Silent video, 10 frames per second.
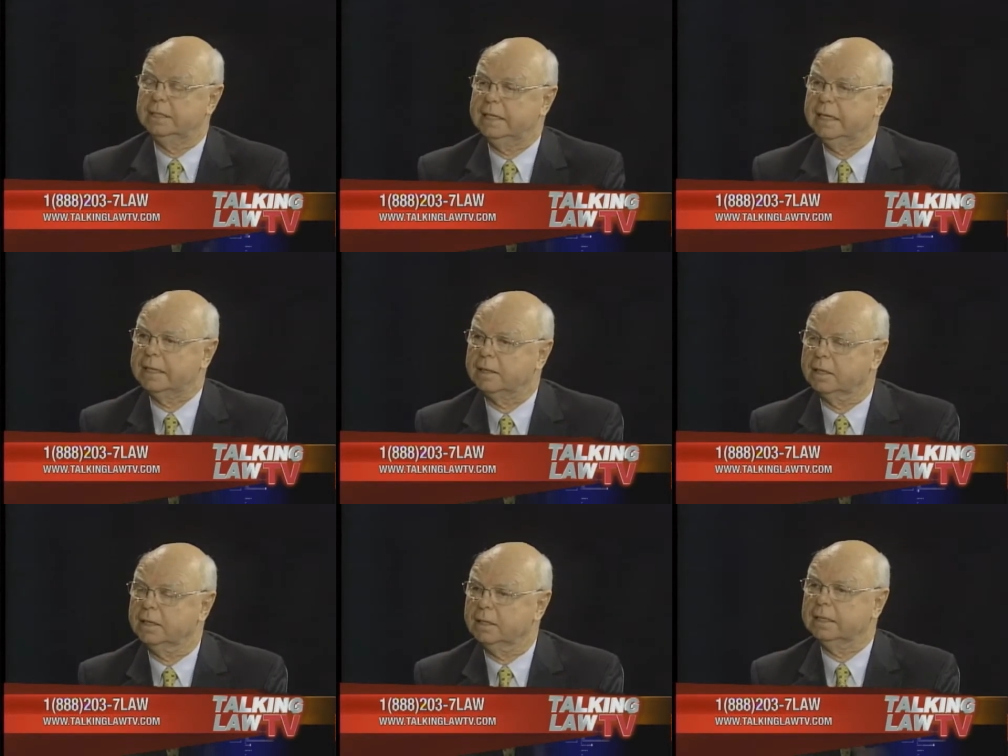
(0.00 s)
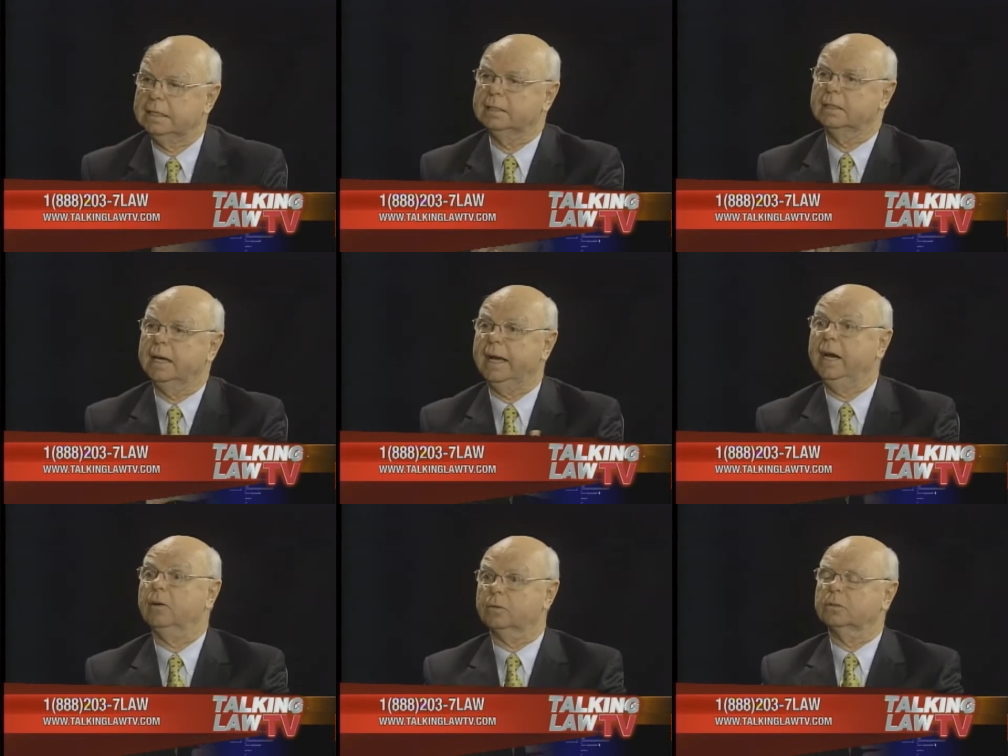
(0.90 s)
getting
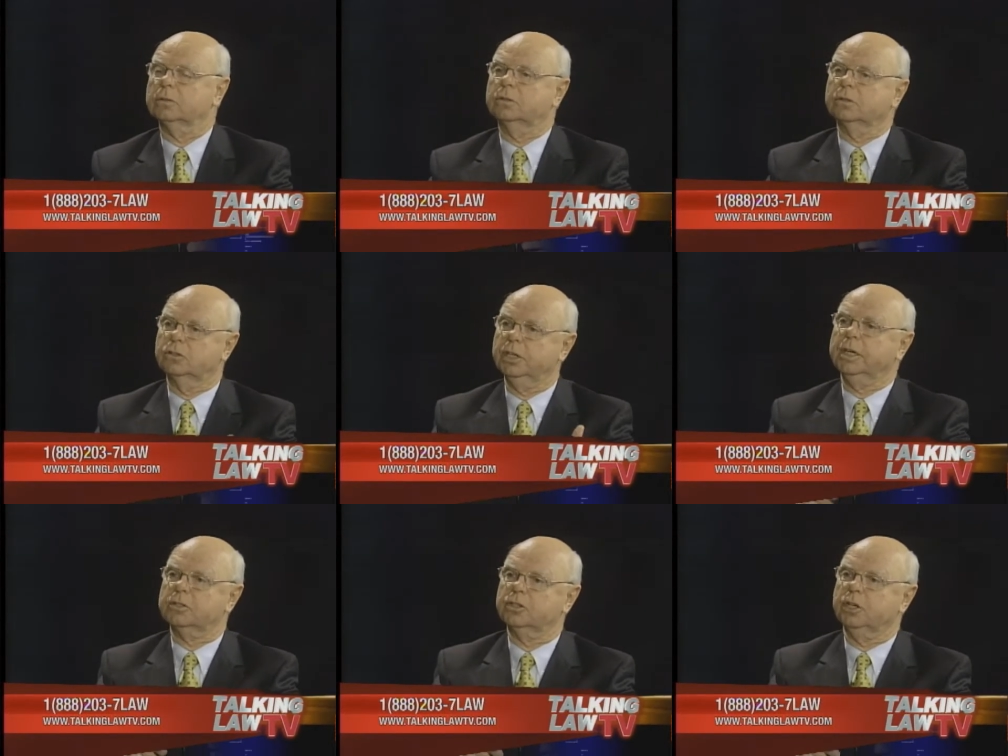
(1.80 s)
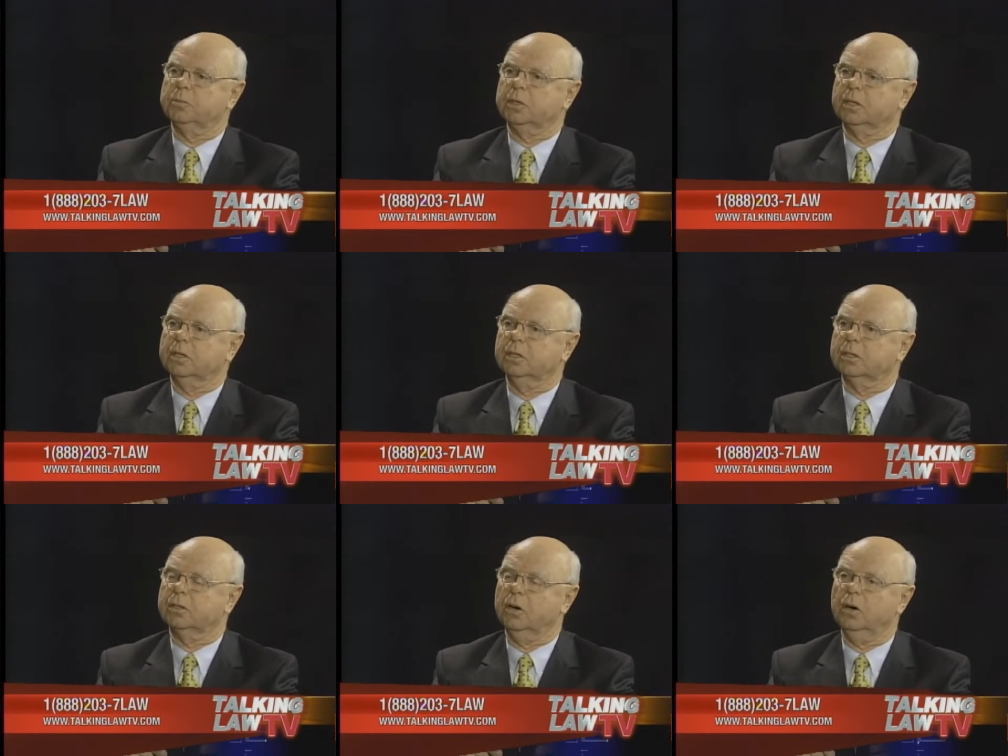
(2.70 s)
out to check something, and
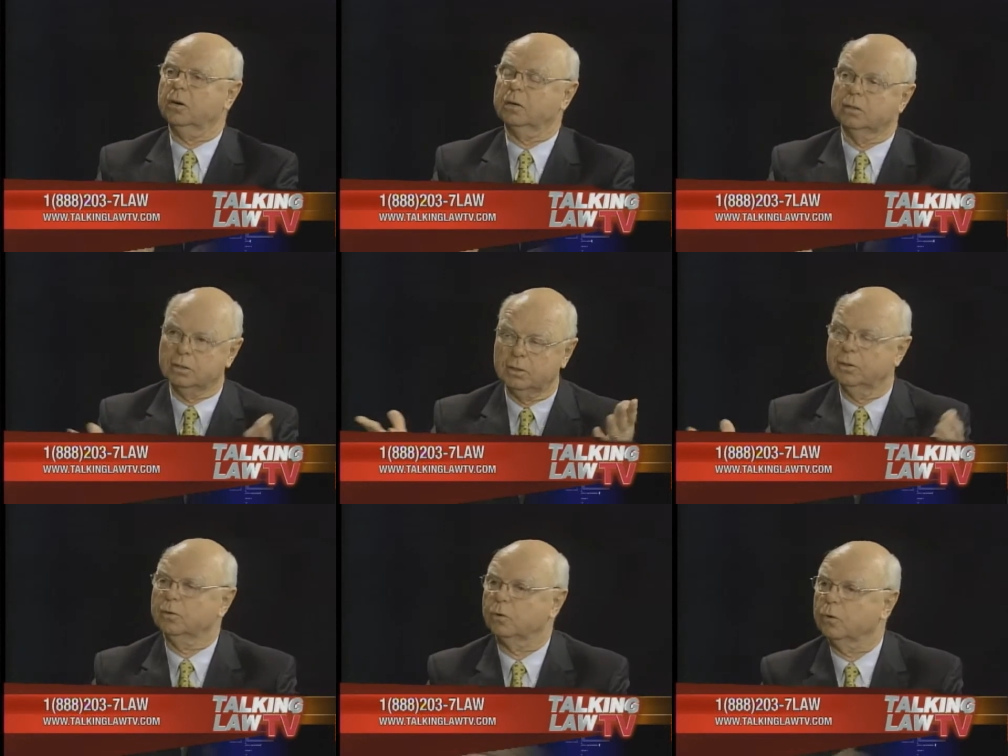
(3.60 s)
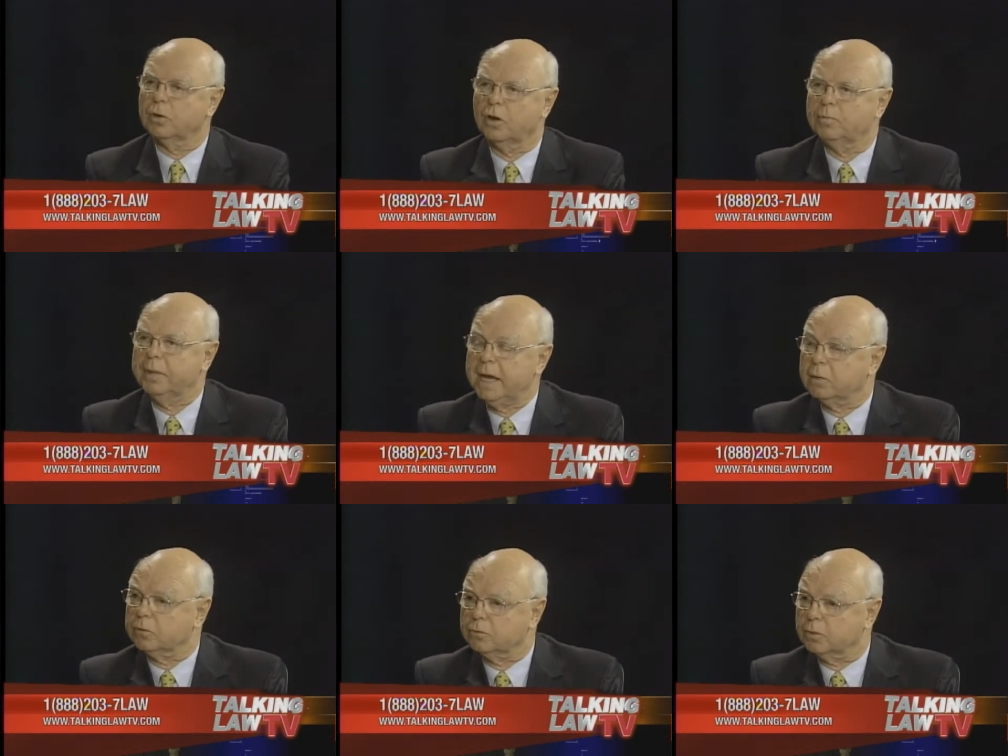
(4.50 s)
the car roared off
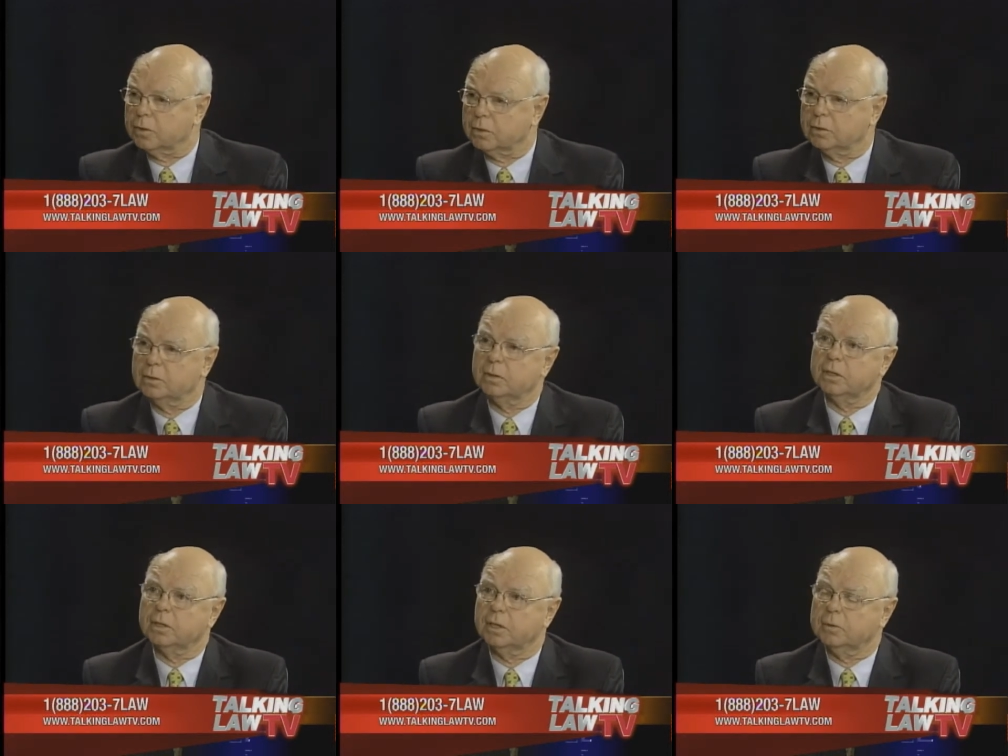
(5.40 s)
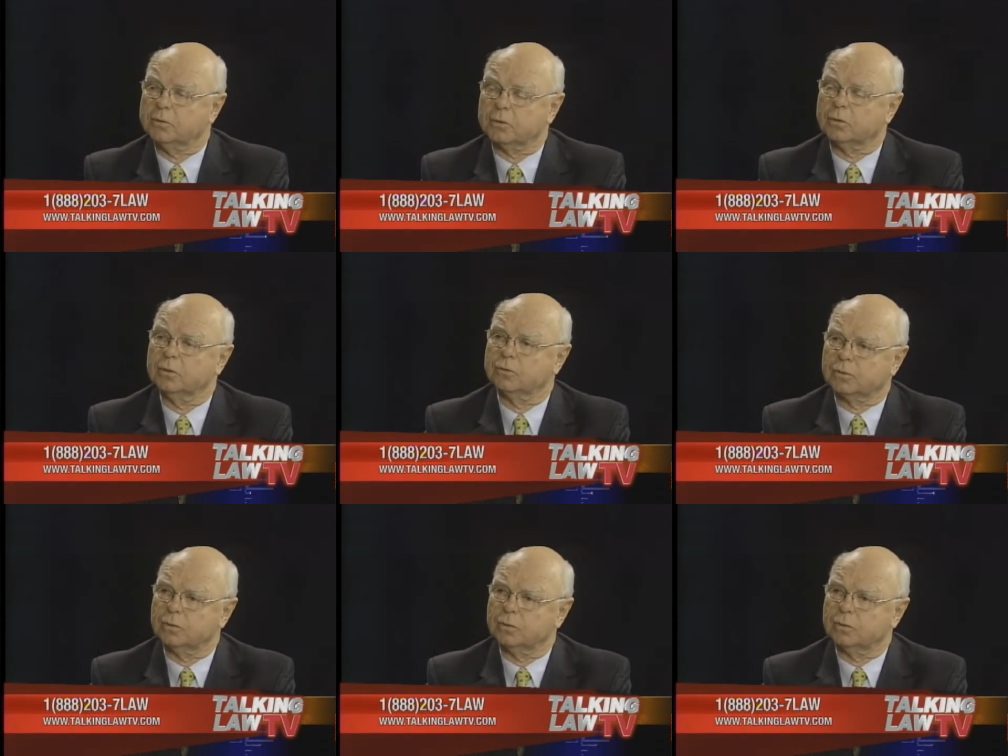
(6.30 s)
backwards with her, and that was a cruise